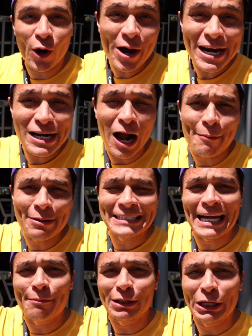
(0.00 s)
go ahead and
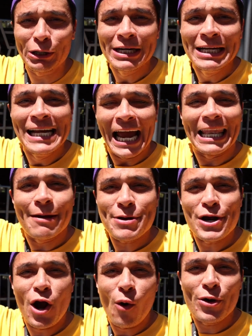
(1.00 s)
comment down below and let
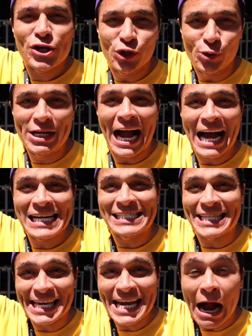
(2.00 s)
me know what you
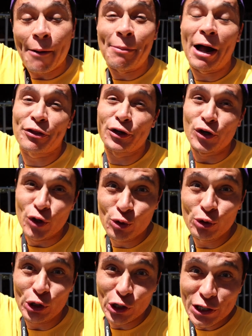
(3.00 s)
guys think about the
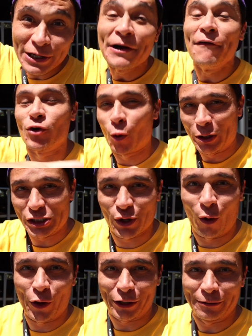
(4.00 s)
new look of
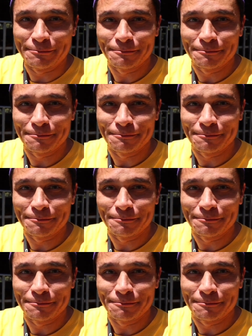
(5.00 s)
Corner.